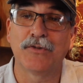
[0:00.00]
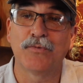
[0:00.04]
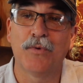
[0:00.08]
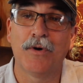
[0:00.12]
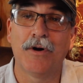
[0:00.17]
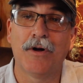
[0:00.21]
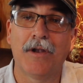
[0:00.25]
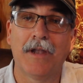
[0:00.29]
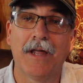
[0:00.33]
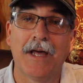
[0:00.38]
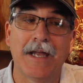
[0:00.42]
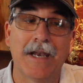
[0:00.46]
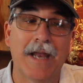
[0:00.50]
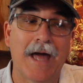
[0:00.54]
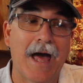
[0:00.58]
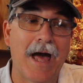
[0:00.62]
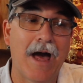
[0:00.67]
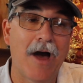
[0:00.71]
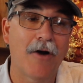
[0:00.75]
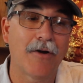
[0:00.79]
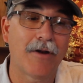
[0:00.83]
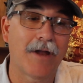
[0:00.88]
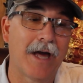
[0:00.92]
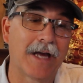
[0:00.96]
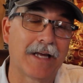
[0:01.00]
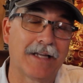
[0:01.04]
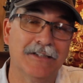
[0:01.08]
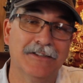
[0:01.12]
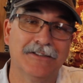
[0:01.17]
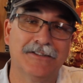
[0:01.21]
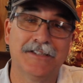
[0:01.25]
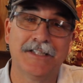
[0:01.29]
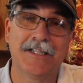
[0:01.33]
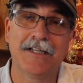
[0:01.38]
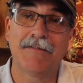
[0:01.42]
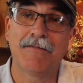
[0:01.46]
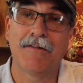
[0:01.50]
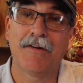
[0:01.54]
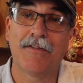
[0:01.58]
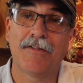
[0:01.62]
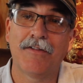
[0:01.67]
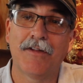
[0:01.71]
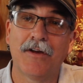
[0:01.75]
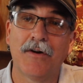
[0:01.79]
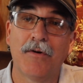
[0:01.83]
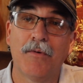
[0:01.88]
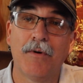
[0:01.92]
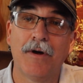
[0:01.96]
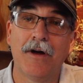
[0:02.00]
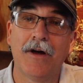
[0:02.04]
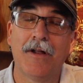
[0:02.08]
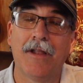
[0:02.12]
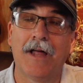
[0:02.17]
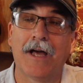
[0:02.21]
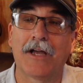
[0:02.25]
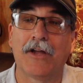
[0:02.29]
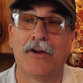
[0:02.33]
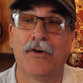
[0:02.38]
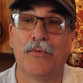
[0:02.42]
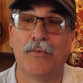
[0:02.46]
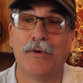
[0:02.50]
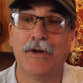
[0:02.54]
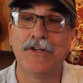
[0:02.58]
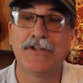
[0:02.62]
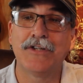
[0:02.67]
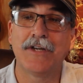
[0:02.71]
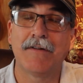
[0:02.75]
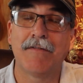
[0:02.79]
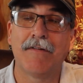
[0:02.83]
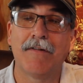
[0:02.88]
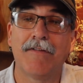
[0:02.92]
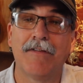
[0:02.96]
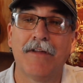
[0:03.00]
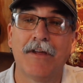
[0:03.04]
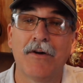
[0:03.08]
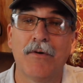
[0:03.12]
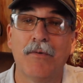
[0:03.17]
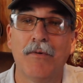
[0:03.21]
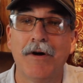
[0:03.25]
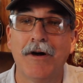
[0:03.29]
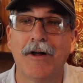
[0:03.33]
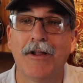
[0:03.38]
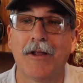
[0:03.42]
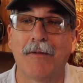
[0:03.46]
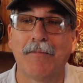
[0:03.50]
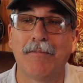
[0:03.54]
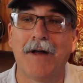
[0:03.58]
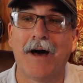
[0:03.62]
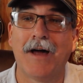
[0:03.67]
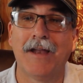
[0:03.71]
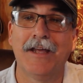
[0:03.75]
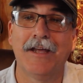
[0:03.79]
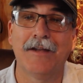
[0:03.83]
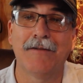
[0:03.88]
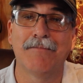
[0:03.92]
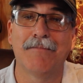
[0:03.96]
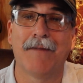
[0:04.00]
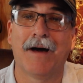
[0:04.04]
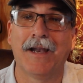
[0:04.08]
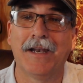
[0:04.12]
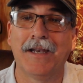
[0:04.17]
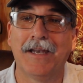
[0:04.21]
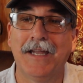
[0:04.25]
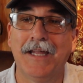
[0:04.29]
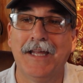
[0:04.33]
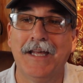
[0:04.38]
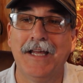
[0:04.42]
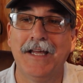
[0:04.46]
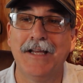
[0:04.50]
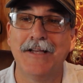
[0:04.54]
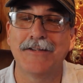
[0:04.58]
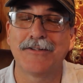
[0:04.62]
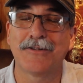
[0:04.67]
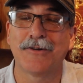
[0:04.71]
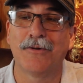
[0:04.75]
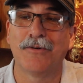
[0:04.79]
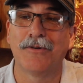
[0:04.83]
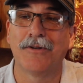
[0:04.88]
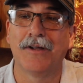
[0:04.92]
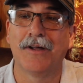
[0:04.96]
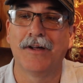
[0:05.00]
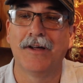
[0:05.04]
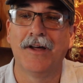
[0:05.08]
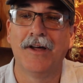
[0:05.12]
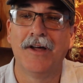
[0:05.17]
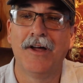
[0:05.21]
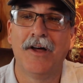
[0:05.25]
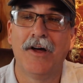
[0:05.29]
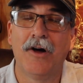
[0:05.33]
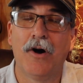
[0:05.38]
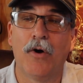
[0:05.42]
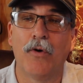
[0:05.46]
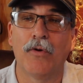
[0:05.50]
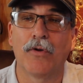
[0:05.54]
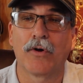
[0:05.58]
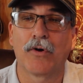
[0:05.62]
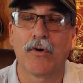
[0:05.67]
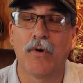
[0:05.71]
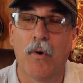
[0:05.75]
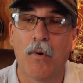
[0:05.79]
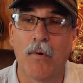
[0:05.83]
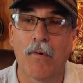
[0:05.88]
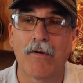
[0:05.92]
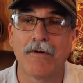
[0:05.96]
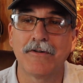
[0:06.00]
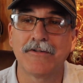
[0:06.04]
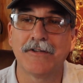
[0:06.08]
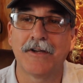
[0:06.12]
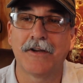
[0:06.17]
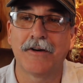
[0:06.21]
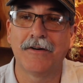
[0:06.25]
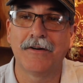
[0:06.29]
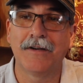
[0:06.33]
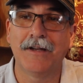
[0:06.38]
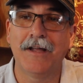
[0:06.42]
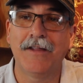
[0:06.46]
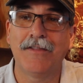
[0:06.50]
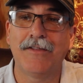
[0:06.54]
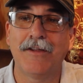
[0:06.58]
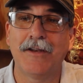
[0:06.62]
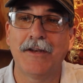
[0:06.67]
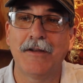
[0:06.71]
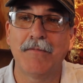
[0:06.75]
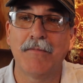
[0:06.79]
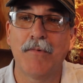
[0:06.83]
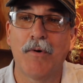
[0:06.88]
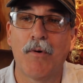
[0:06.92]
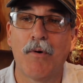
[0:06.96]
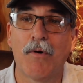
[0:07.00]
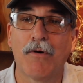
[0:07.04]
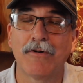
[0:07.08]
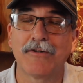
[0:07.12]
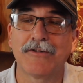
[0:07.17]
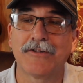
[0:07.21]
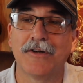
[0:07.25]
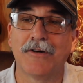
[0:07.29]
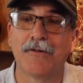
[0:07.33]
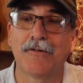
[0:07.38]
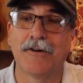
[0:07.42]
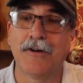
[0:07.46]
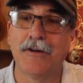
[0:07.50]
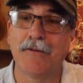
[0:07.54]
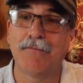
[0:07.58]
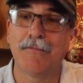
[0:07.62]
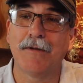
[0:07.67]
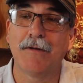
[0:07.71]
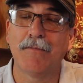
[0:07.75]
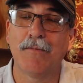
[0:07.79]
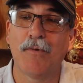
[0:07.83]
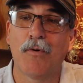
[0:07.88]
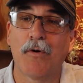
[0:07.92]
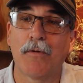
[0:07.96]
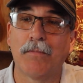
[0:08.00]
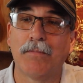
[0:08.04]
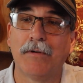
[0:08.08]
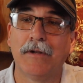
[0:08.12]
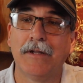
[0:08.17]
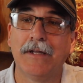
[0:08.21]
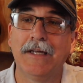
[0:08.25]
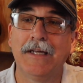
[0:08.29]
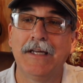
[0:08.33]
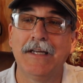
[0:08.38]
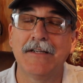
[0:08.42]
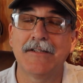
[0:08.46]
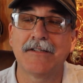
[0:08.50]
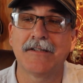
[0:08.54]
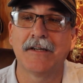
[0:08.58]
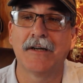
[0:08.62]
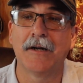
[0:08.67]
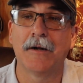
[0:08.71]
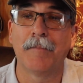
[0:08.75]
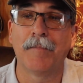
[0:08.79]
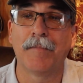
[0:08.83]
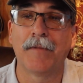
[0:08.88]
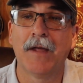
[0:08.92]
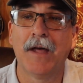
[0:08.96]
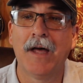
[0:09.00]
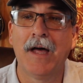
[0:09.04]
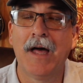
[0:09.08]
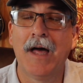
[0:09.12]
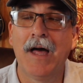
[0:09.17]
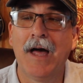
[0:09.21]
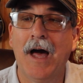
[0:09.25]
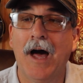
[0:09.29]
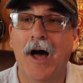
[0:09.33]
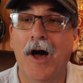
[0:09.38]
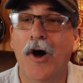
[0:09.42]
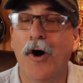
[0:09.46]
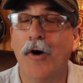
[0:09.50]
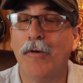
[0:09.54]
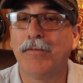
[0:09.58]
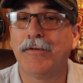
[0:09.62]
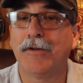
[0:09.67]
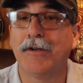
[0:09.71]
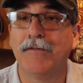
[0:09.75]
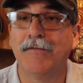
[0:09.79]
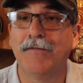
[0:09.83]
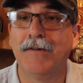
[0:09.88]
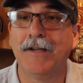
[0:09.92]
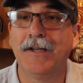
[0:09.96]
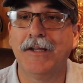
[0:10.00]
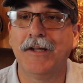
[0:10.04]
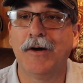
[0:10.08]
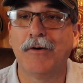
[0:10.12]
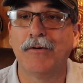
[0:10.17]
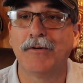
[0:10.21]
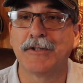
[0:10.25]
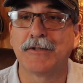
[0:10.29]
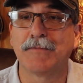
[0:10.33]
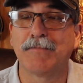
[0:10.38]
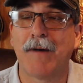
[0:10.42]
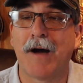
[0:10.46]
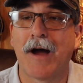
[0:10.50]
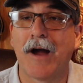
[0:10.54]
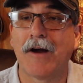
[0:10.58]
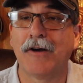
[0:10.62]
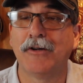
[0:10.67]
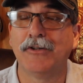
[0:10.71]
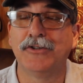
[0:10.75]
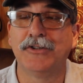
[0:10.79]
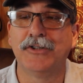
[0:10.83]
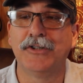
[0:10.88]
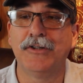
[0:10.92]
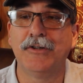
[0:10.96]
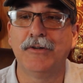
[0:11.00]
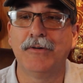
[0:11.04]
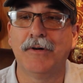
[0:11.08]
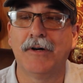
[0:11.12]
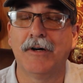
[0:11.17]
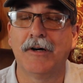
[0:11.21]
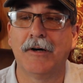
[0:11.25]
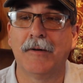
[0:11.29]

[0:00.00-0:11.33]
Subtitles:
well laid out. I can see everything well. I can reach everything well. I'm not hitting my knees on the corners underneath anymore. So couldn't be more pleased. I hope that the video inspires you,